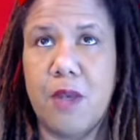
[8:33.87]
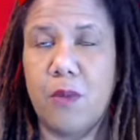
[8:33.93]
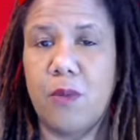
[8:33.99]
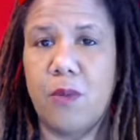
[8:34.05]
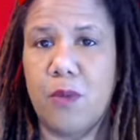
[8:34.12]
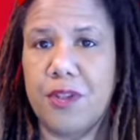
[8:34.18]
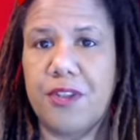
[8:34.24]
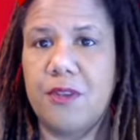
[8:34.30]

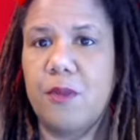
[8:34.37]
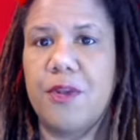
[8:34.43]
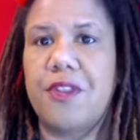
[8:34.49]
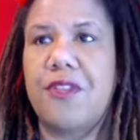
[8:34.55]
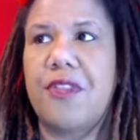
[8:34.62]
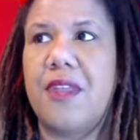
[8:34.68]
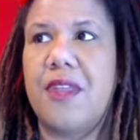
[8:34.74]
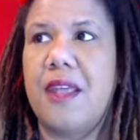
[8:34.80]

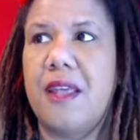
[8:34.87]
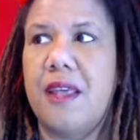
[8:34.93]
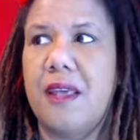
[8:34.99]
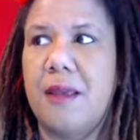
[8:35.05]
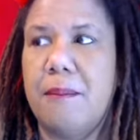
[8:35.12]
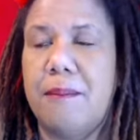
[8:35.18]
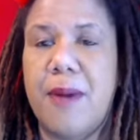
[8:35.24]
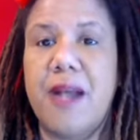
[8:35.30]
with
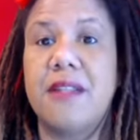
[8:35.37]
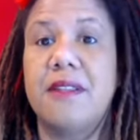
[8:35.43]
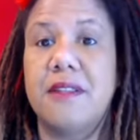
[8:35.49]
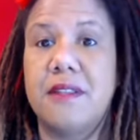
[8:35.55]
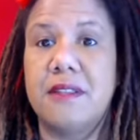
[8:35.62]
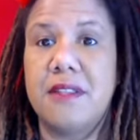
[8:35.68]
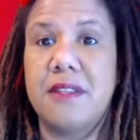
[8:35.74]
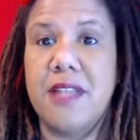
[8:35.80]
the
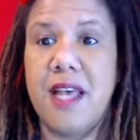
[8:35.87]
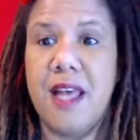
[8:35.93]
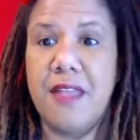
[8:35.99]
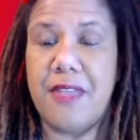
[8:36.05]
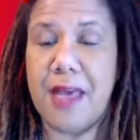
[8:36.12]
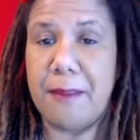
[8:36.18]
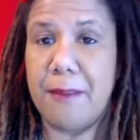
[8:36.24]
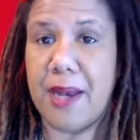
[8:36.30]
buttons
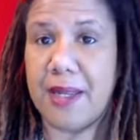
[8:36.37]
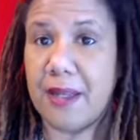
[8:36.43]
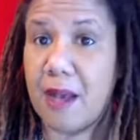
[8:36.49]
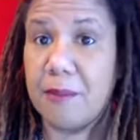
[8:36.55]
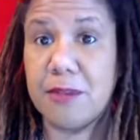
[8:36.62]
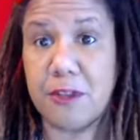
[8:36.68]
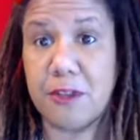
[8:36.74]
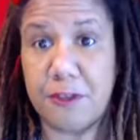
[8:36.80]
that might
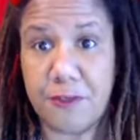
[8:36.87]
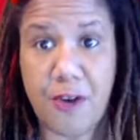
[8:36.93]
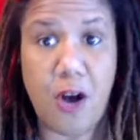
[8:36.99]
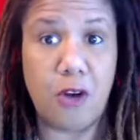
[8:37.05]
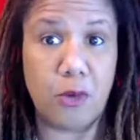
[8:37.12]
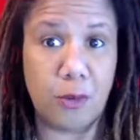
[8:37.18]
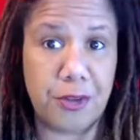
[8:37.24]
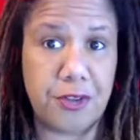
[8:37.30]
come
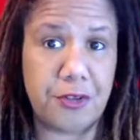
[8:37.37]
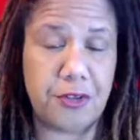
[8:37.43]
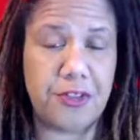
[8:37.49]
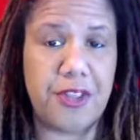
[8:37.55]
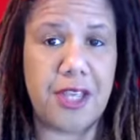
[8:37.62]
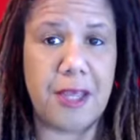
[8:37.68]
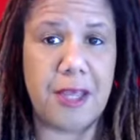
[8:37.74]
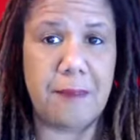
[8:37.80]
default with your
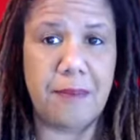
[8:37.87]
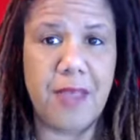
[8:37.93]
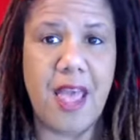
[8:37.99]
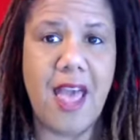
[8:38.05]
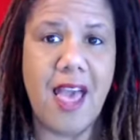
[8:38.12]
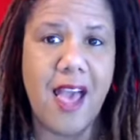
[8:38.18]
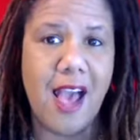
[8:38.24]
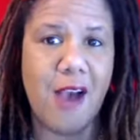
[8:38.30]
theme.
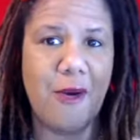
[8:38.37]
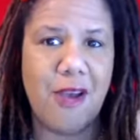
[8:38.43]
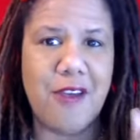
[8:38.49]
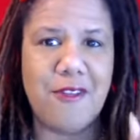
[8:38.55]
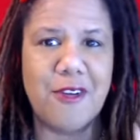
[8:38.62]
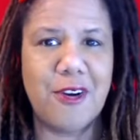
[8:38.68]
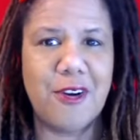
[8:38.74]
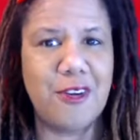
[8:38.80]

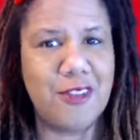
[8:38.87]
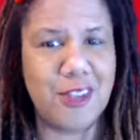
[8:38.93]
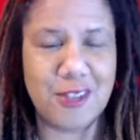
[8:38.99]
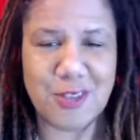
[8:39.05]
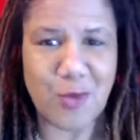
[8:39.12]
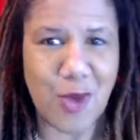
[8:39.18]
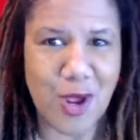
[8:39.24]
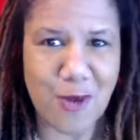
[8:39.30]
However,
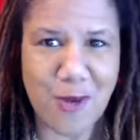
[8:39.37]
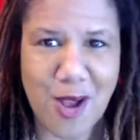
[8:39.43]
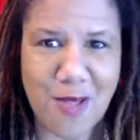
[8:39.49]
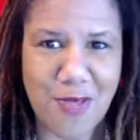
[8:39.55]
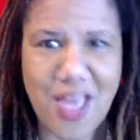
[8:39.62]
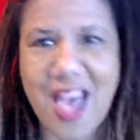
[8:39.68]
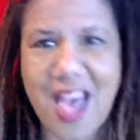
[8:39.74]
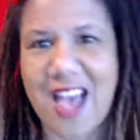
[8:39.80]
there's a way
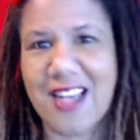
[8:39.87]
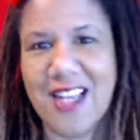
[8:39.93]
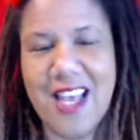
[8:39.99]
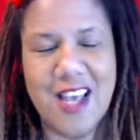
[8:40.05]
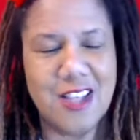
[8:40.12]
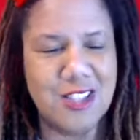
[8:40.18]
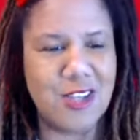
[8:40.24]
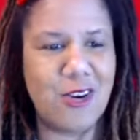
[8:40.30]
around that.
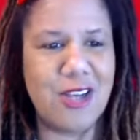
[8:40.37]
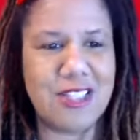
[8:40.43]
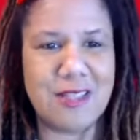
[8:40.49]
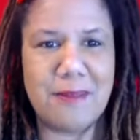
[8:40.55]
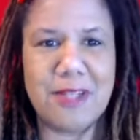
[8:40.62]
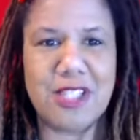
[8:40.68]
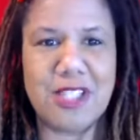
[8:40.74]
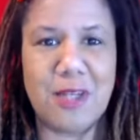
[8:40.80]
So as
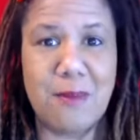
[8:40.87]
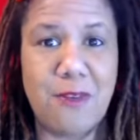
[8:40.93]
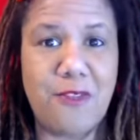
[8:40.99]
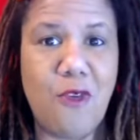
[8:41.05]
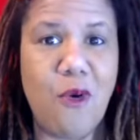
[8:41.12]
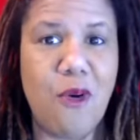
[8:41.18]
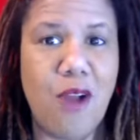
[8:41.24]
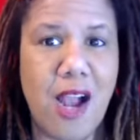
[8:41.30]
I mentioned
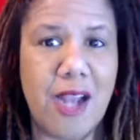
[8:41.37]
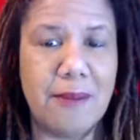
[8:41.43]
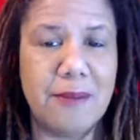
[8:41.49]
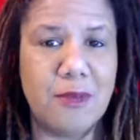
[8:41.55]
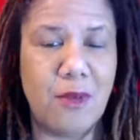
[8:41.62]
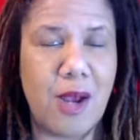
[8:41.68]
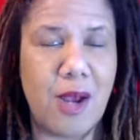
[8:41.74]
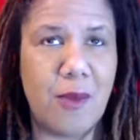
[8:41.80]
before,
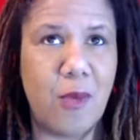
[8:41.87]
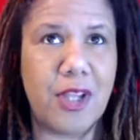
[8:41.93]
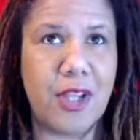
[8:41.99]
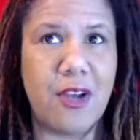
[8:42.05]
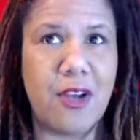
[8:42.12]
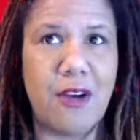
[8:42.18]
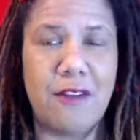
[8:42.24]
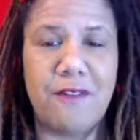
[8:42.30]
I'm
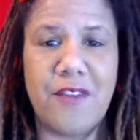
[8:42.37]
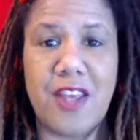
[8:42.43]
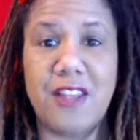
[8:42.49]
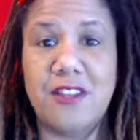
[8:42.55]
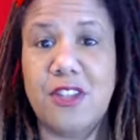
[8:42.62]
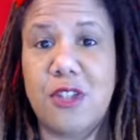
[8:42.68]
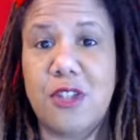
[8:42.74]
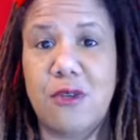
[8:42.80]
working on
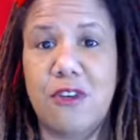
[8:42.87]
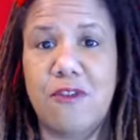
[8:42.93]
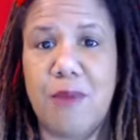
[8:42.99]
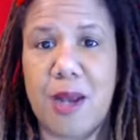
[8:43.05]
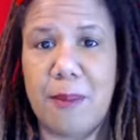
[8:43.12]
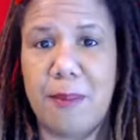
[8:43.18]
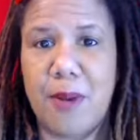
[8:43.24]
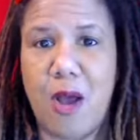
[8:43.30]
phase 2 of
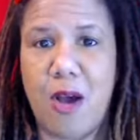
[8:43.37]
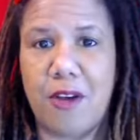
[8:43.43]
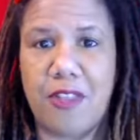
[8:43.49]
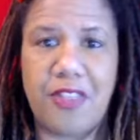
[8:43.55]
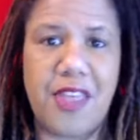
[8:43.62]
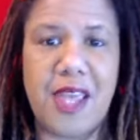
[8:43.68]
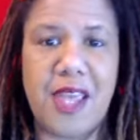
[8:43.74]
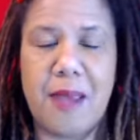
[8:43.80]
my blog
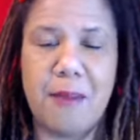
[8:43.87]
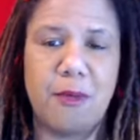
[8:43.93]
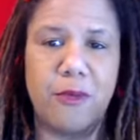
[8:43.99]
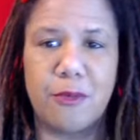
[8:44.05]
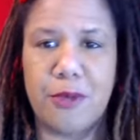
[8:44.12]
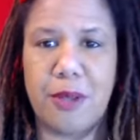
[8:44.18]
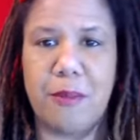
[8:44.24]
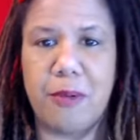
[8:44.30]
theme
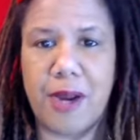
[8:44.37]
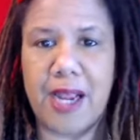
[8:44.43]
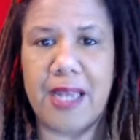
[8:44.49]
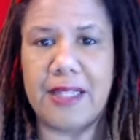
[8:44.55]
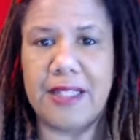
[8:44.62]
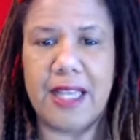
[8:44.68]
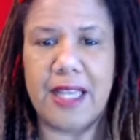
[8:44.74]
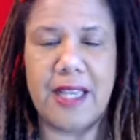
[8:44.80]

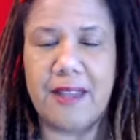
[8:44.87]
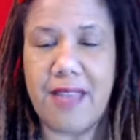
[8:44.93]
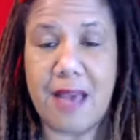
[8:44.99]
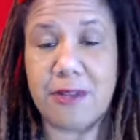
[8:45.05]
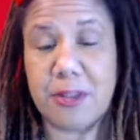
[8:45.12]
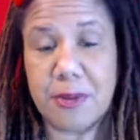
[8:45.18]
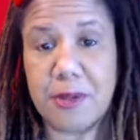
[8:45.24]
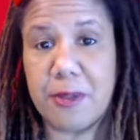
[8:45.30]
rebrand, and
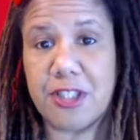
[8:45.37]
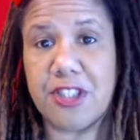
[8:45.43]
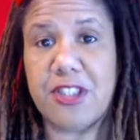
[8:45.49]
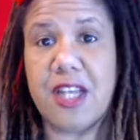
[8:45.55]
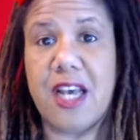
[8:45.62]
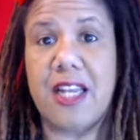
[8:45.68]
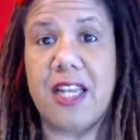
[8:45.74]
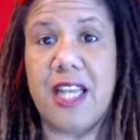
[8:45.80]
that's pretty much
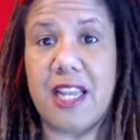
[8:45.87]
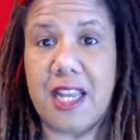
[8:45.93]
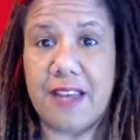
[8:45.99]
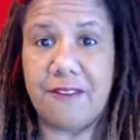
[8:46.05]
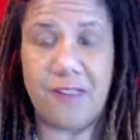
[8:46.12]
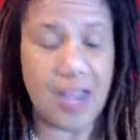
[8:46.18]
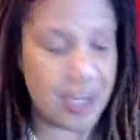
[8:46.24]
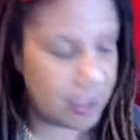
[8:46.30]
done. And
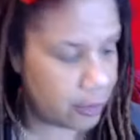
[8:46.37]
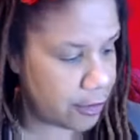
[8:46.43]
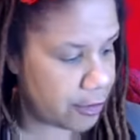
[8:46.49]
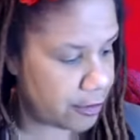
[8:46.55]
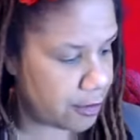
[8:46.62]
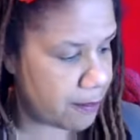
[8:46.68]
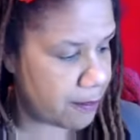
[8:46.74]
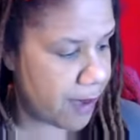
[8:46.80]
I
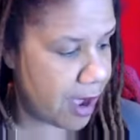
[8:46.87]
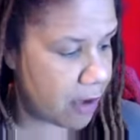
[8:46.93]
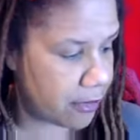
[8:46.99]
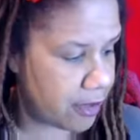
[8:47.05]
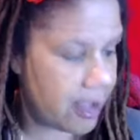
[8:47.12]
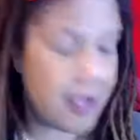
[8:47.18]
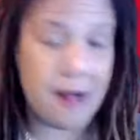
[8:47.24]
learned about